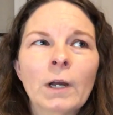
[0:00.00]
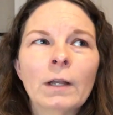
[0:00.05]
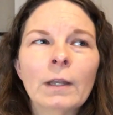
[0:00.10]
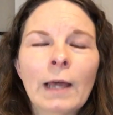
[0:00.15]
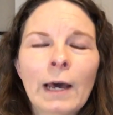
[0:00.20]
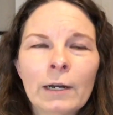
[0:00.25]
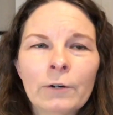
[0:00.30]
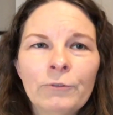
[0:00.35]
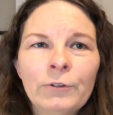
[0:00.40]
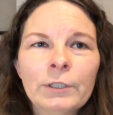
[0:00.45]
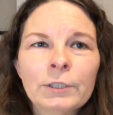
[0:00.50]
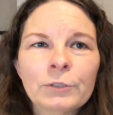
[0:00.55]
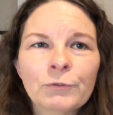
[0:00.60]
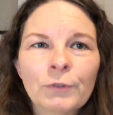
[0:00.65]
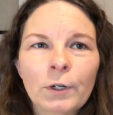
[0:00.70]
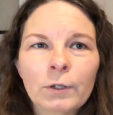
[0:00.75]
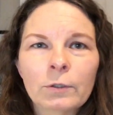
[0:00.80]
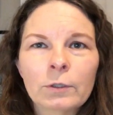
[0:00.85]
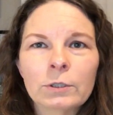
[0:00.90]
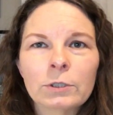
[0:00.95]
a lot of his
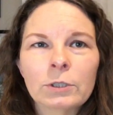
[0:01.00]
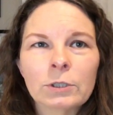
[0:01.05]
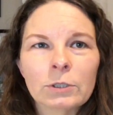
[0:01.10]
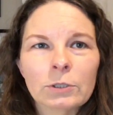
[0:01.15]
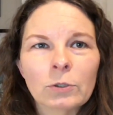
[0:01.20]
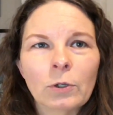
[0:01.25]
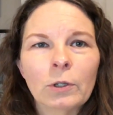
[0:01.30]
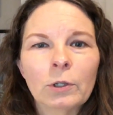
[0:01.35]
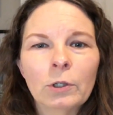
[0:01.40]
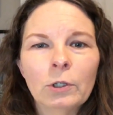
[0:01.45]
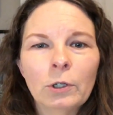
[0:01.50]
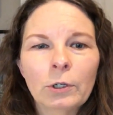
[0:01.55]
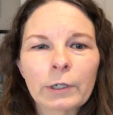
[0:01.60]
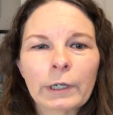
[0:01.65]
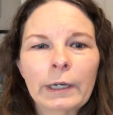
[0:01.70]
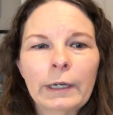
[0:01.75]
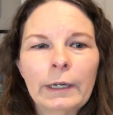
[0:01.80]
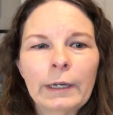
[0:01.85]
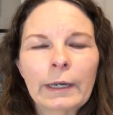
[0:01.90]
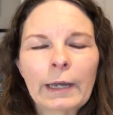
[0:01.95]
focus is on
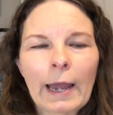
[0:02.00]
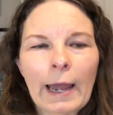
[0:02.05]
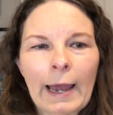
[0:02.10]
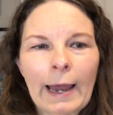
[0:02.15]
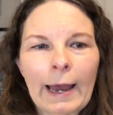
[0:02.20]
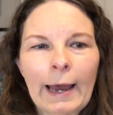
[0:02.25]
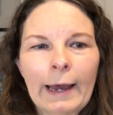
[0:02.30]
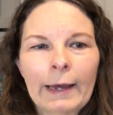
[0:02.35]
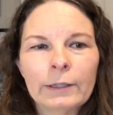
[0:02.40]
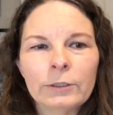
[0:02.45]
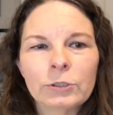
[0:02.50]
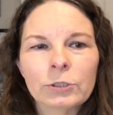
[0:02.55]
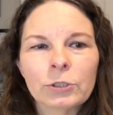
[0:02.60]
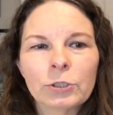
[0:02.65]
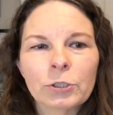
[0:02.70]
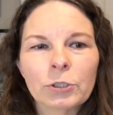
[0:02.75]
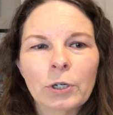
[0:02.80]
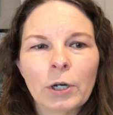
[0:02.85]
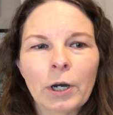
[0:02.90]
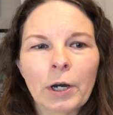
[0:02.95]
looking at
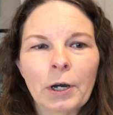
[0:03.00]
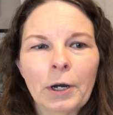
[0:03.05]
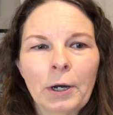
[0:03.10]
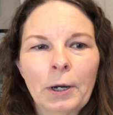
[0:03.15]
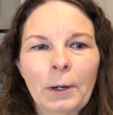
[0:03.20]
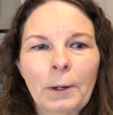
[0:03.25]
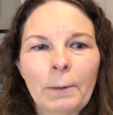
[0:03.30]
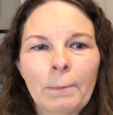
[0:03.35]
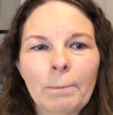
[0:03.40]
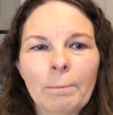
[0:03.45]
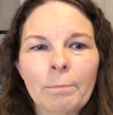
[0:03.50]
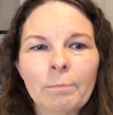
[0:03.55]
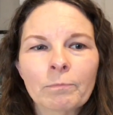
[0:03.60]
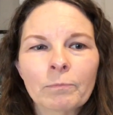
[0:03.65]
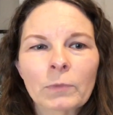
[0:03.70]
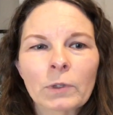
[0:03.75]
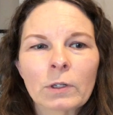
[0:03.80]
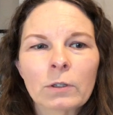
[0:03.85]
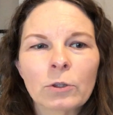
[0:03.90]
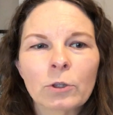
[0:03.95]
um,
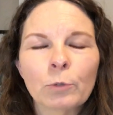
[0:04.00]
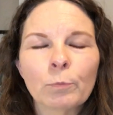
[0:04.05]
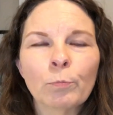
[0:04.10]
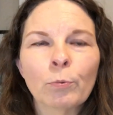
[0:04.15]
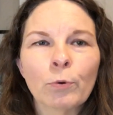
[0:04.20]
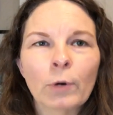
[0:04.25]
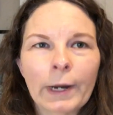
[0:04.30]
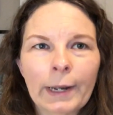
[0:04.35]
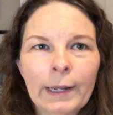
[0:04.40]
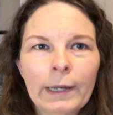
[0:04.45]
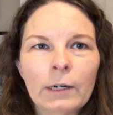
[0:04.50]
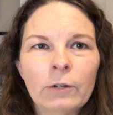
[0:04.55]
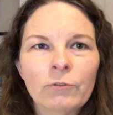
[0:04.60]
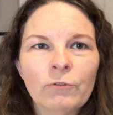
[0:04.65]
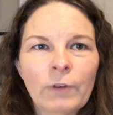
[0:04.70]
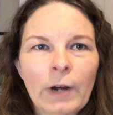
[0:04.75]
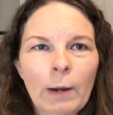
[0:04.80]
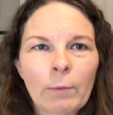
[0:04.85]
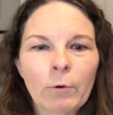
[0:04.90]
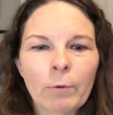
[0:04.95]
the brain
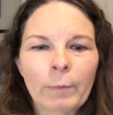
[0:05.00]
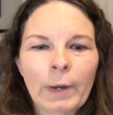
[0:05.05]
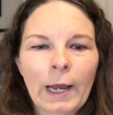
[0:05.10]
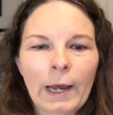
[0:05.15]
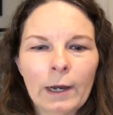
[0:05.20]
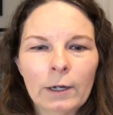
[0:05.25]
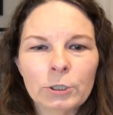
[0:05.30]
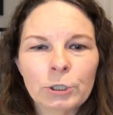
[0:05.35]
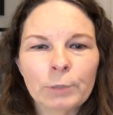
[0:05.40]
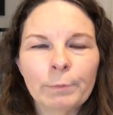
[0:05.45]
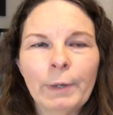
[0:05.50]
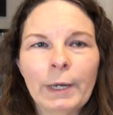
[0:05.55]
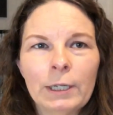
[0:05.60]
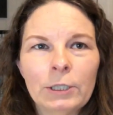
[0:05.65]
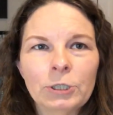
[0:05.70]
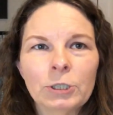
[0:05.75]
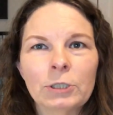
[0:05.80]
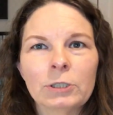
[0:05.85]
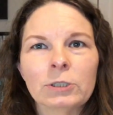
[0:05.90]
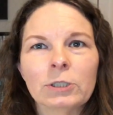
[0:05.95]
of fibromyalgia
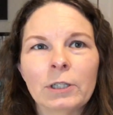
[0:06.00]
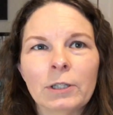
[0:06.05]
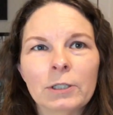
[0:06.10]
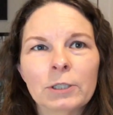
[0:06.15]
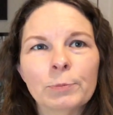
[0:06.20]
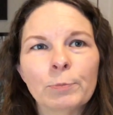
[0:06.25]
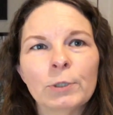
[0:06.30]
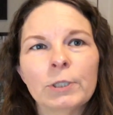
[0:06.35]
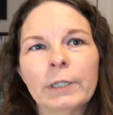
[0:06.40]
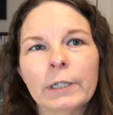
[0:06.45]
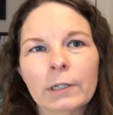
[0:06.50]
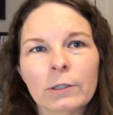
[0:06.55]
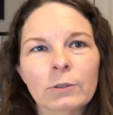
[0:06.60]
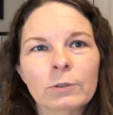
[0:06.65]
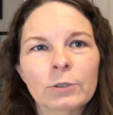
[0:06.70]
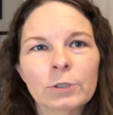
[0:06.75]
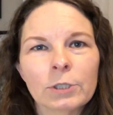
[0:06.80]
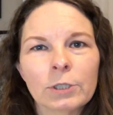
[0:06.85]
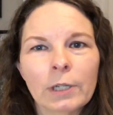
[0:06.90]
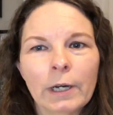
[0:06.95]
patients. In this
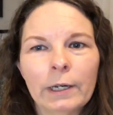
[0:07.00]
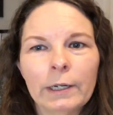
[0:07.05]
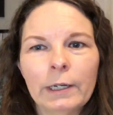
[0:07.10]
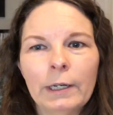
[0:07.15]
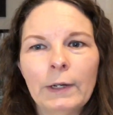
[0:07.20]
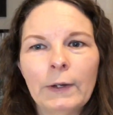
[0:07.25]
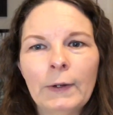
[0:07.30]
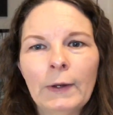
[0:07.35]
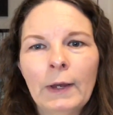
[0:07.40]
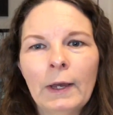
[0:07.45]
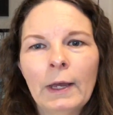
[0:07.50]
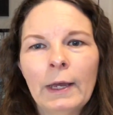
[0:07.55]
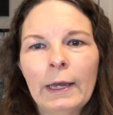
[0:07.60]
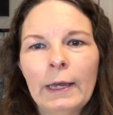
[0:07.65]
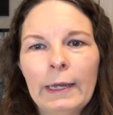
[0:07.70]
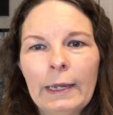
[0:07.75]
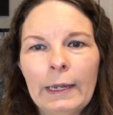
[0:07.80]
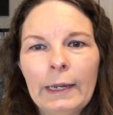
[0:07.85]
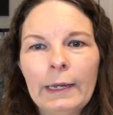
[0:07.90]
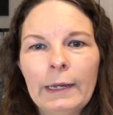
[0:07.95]
particular study,
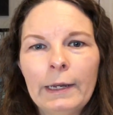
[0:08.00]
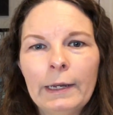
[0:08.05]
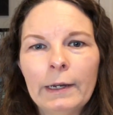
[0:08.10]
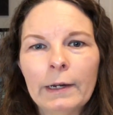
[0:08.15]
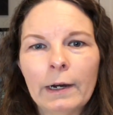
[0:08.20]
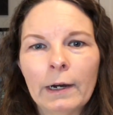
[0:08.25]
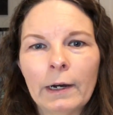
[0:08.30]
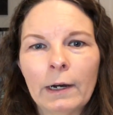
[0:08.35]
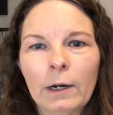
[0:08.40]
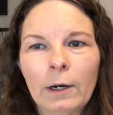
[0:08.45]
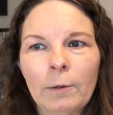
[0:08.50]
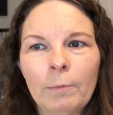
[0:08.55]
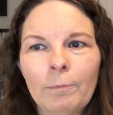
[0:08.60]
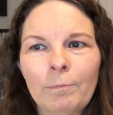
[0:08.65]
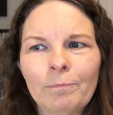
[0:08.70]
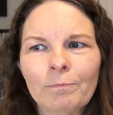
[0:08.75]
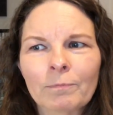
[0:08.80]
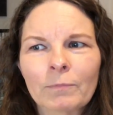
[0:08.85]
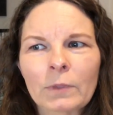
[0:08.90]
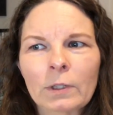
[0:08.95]
he
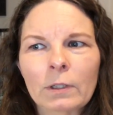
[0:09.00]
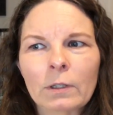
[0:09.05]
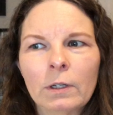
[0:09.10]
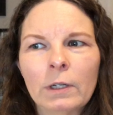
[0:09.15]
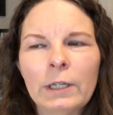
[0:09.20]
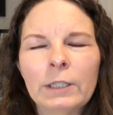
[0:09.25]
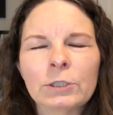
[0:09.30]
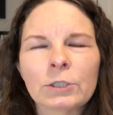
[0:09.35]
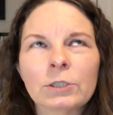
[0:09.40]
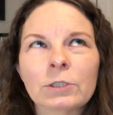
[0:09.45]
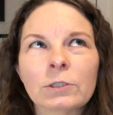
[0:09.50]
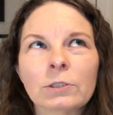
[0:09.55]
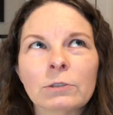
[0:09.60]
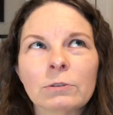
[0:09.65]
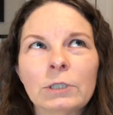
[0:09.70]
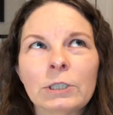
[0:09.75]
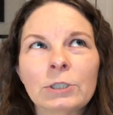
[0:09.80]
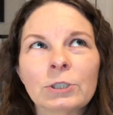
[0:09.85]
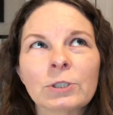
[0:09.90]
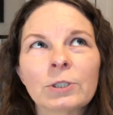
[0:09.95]
um,
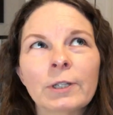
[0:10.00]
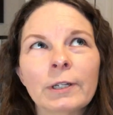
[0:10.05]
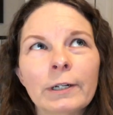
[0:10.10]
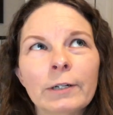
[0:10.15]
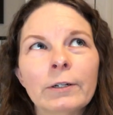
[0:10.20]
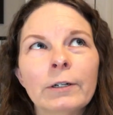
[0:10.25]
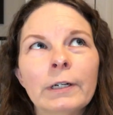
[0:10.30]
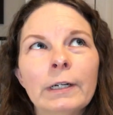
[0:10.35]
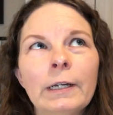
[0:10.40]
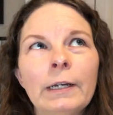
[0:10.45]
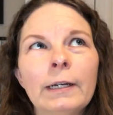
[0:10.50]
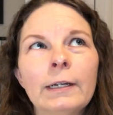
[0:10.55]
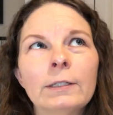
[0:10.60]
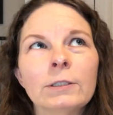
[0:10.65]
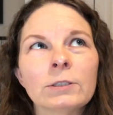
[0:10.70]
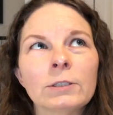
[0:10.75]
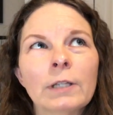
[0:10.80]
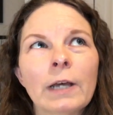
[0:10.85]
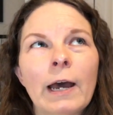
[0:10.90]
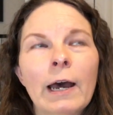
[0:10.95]
his, his theory
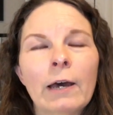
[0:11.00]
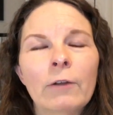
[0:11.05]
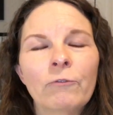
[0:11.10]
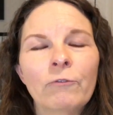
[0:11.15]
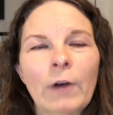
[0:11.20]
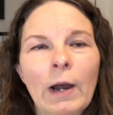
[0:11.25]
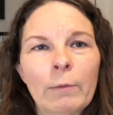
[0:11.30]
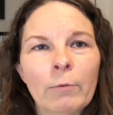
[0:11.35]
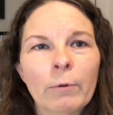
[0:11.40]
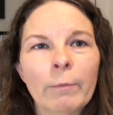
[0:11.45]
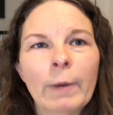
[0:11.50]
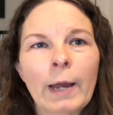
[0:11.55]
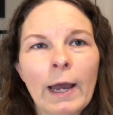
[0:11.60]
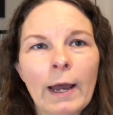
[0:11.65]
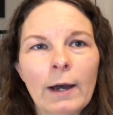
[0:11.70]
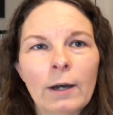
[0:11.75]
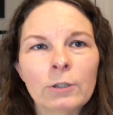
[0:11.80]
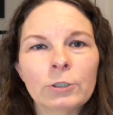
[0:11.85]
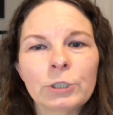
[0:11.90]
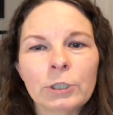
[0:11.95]
is that
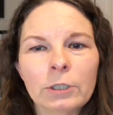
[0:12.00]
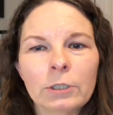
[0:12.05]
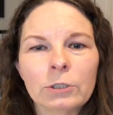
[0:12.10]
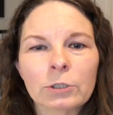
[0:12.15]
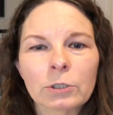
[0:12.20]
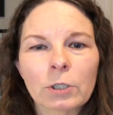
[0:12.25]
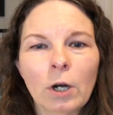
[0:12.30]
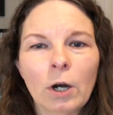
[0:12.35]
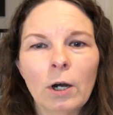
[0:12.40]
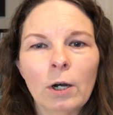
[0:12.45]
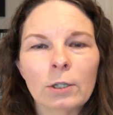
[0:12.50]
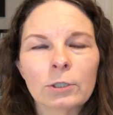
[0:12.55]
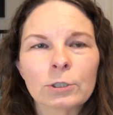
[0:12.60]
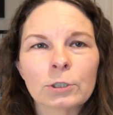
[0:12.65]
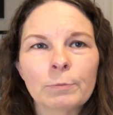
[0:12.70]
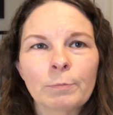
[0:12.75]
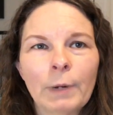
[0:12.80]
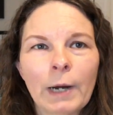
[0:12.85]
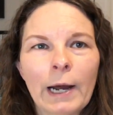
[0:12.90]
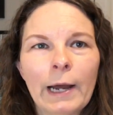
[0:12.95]
fibromyalgia is
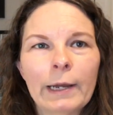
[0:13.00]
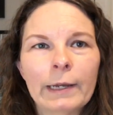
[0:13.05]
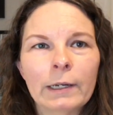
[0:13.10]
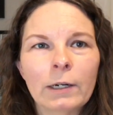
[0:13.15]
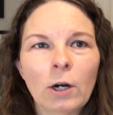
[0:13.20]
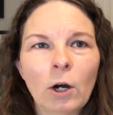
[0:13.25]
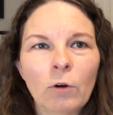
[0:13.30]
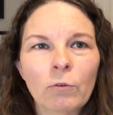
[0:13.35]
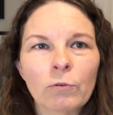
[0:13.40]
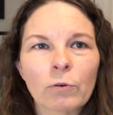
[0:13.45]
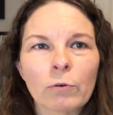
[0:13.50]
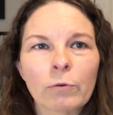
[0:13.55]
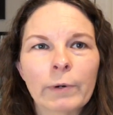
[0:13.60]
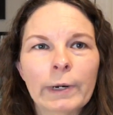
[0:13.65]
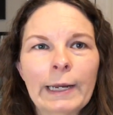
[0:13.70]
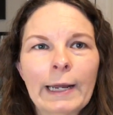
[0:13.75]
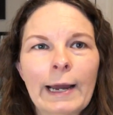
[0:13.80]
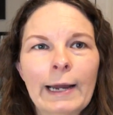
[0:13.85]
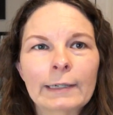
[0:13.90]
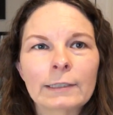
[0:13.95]
caused by an
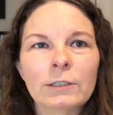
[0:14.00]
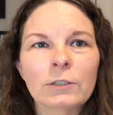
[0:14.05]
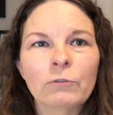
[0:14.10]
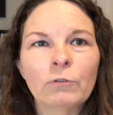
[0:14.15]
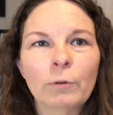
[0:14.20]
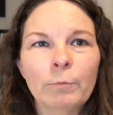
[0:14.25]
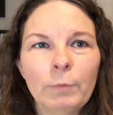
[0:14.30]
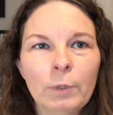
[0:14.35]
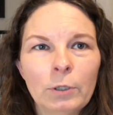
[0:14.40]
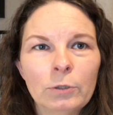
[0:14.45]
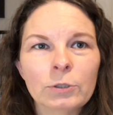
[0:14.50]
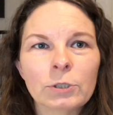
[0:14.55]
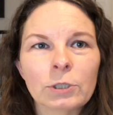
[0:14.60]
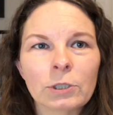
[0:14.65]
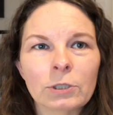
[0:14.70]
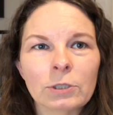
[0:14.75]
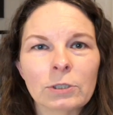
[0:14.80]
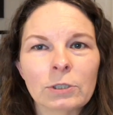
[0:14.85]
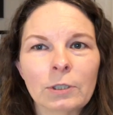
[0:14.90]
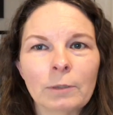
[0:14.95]
overreactive immune
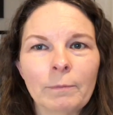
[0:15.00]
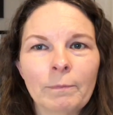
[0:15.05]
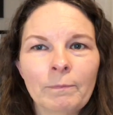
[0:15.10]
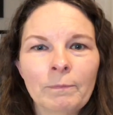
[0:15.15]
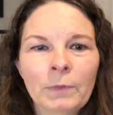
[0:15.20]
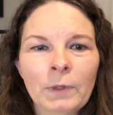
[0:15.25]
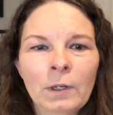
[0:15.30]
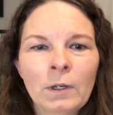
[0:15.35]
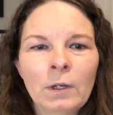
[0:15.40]
system.